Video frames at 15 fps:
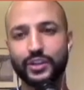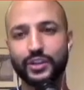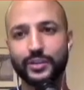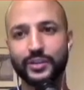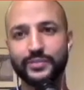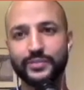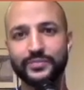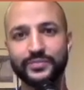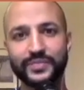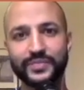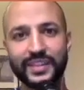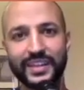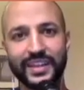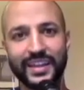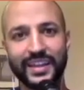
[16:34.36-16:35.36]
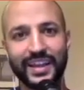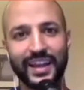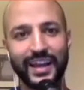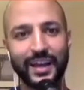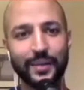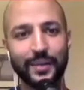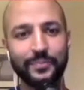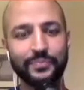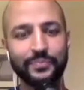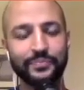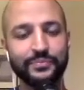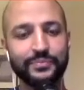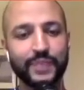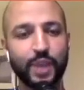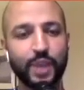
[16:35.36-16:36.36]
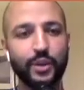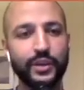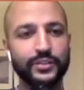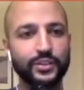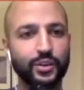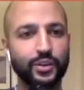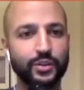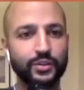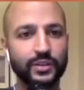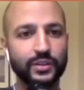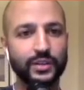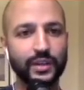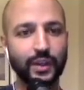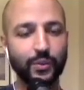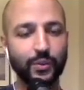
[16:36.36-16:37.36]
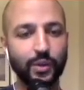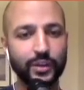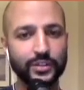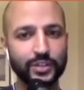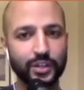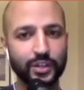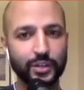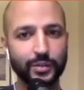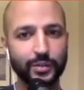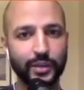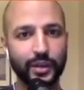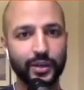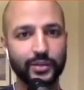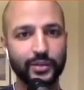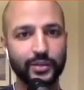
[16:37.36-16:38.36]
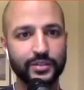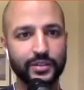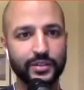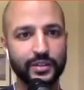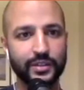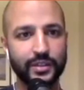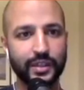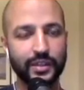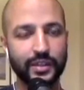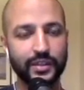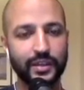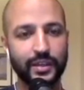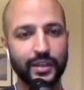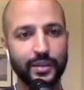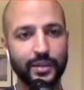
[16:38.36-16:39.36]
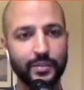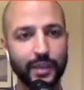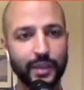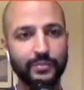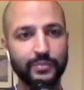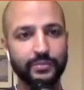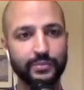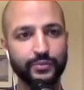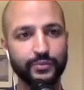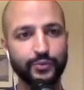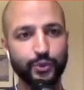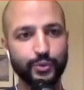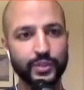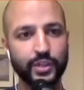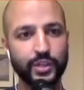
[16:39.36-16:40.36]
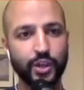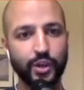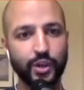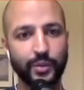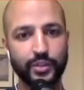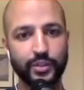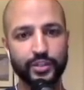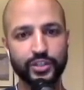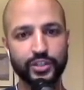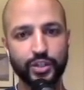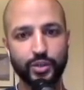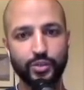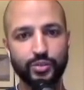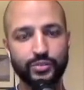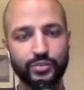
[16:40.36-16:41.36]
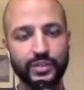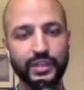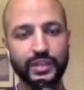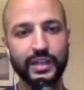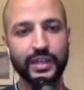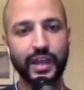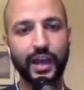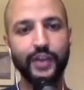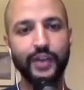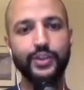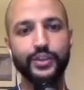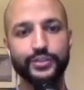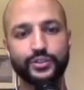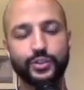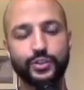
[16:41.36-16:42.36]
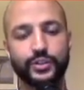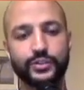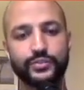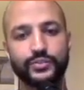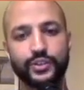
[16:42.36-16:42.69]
place. about. Yeah. Um, okay, so I want to talk about. Um, I'm before we go, I'm going to show other sort of